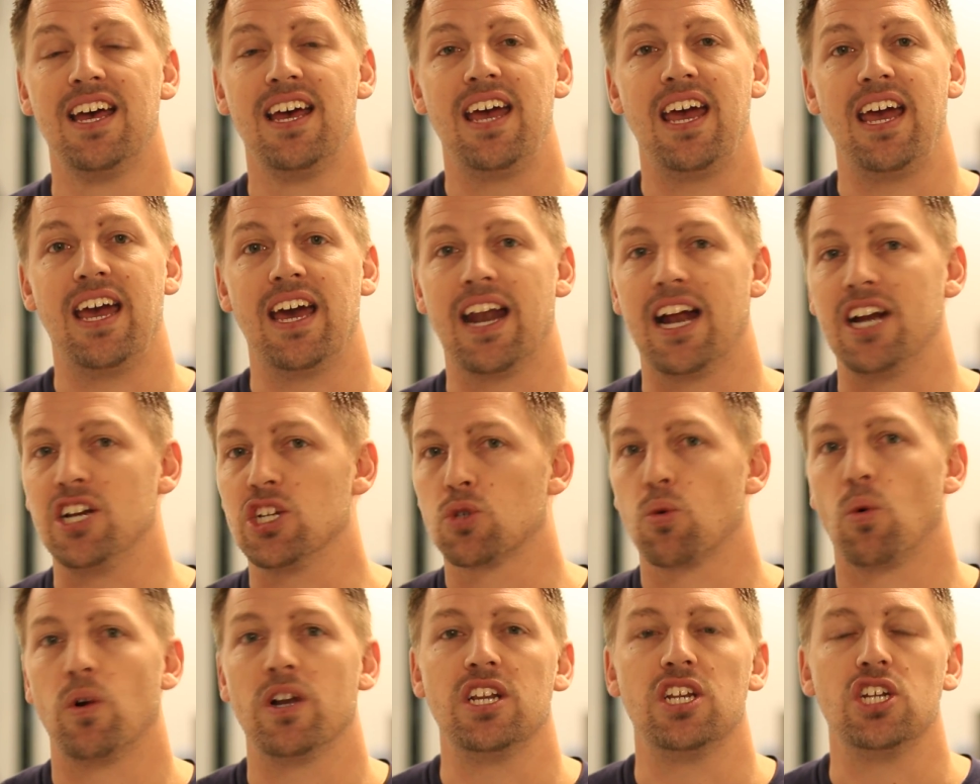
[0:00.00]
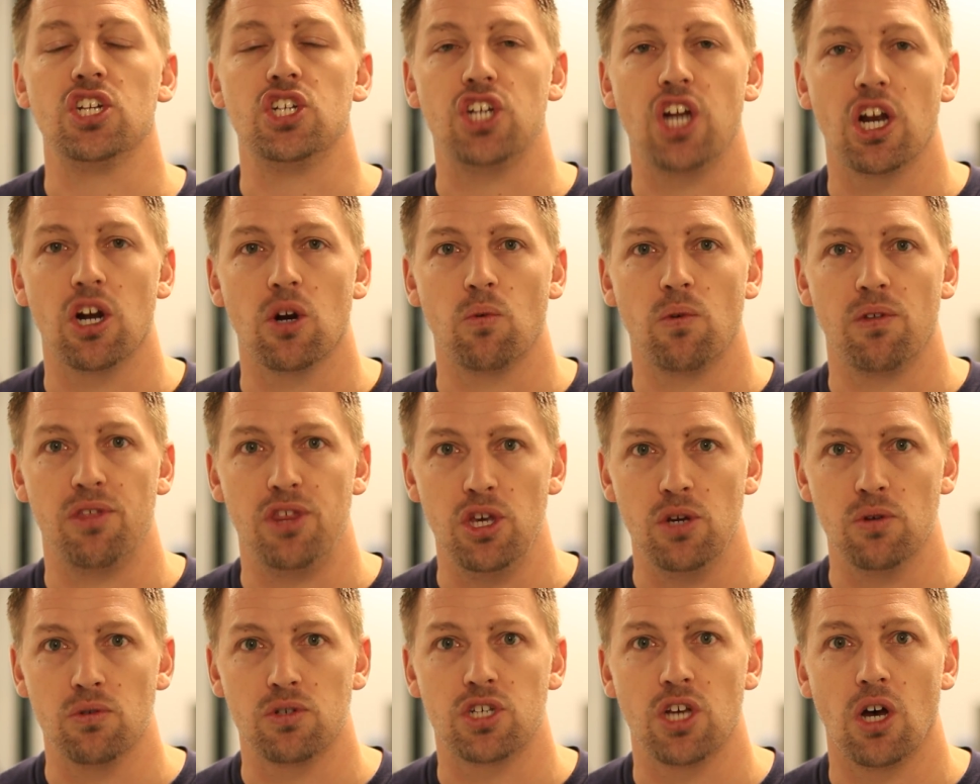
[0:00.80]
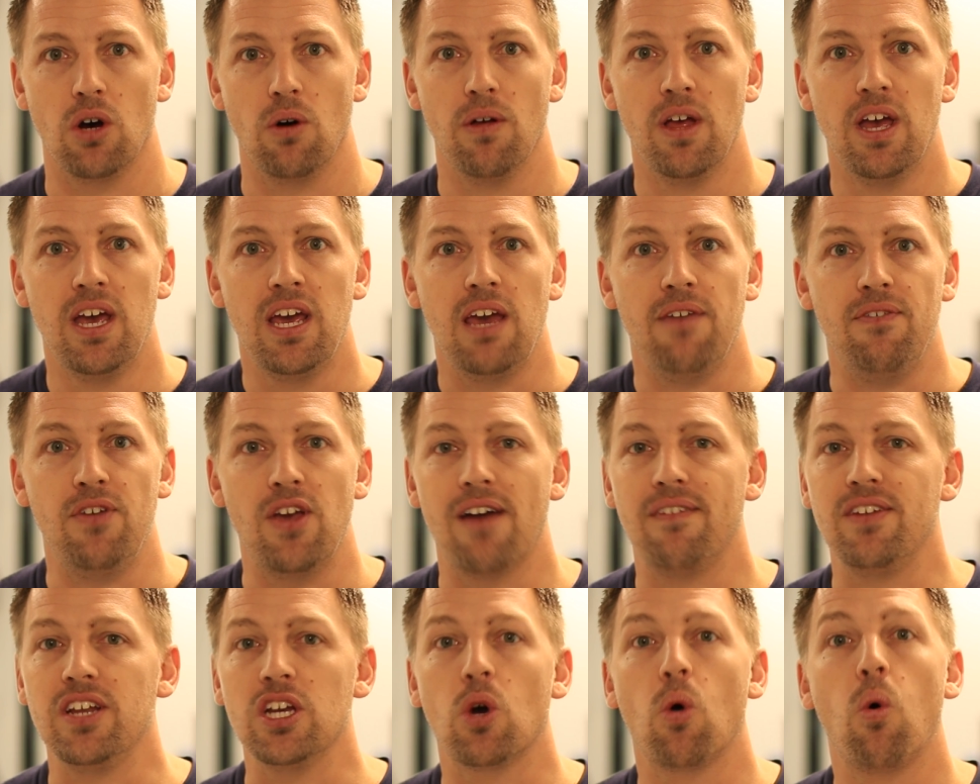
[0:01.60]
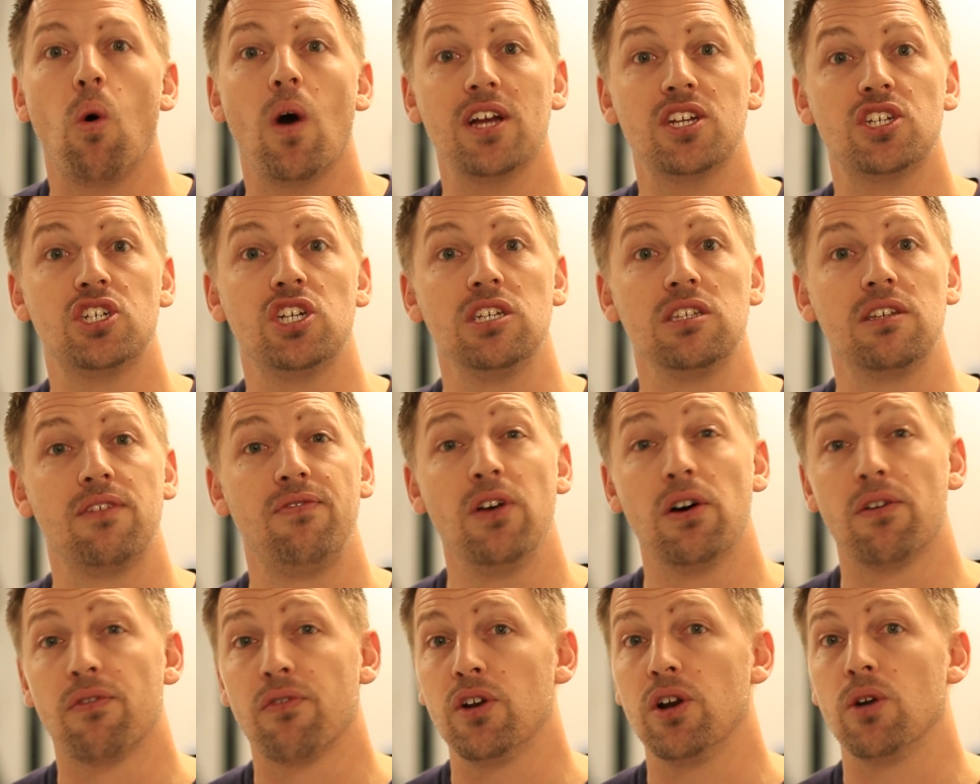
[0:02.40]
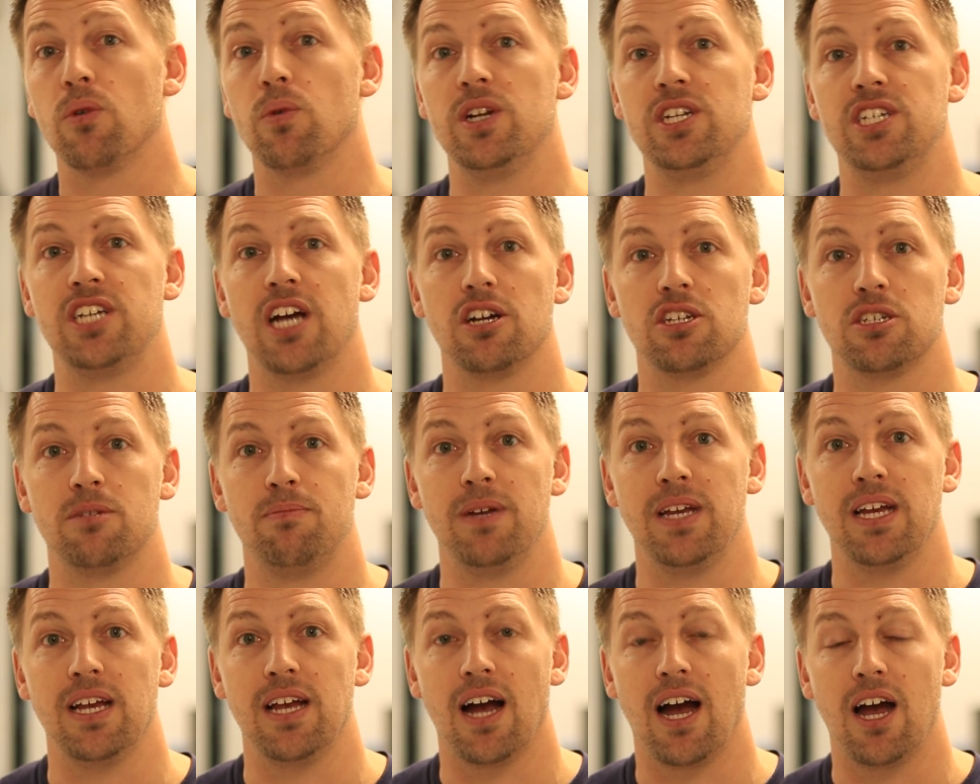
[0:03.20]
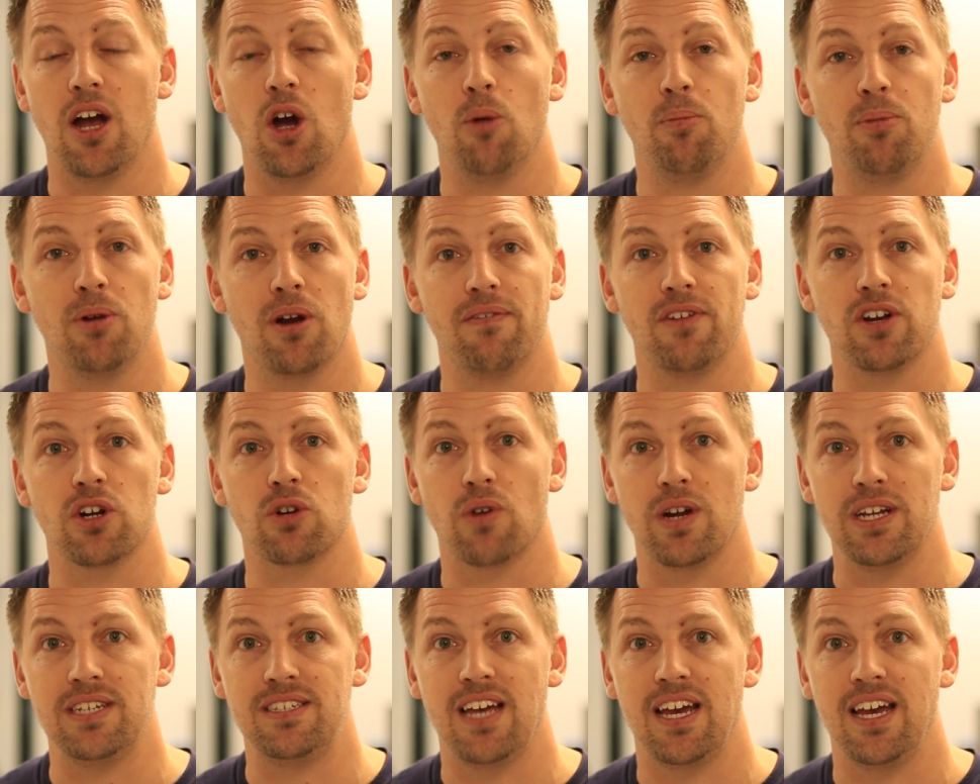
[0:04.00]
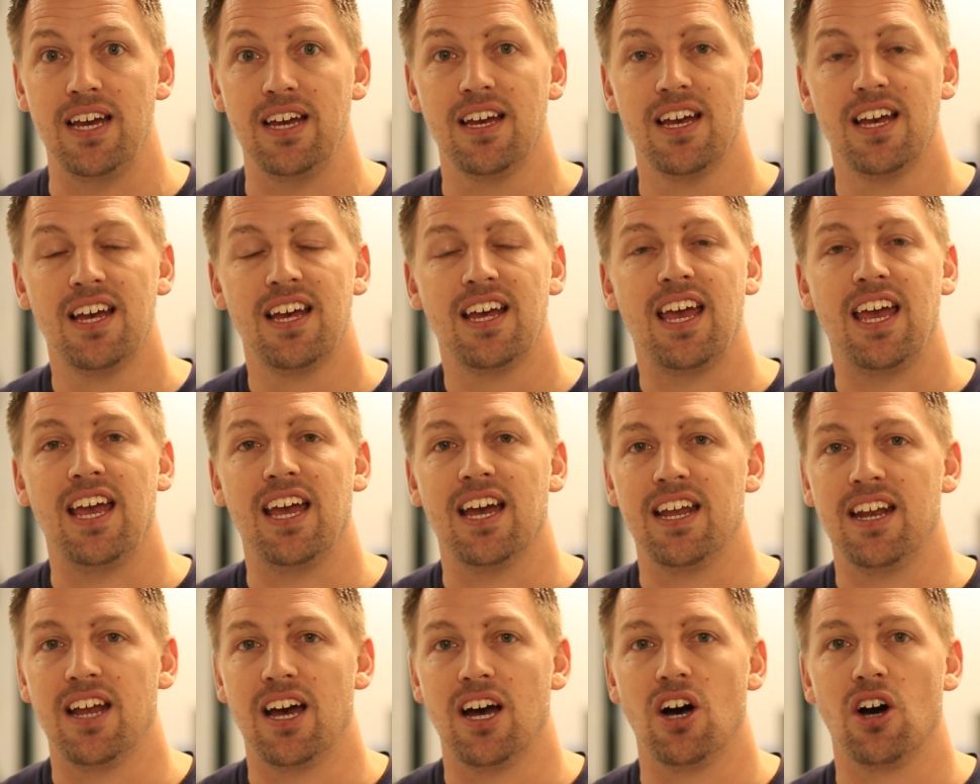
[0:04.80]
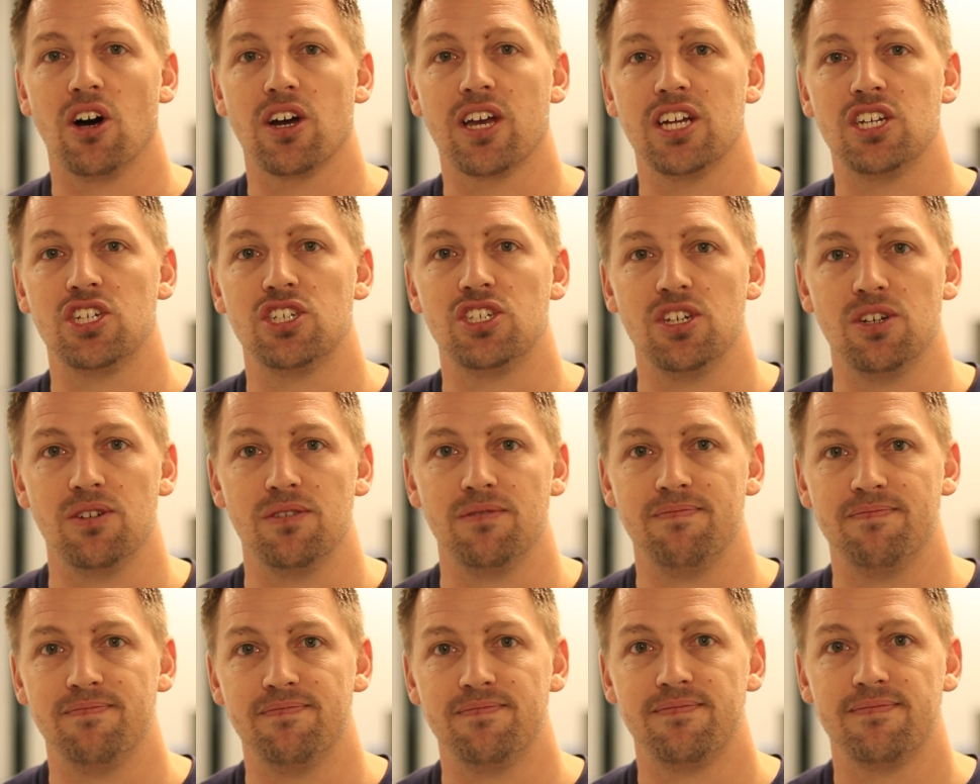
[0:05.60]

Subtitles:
And I just wanted to share it with you. So if you have any questions, feel free to reach out to me. I hope you're having a great day, and I'll catch you soon.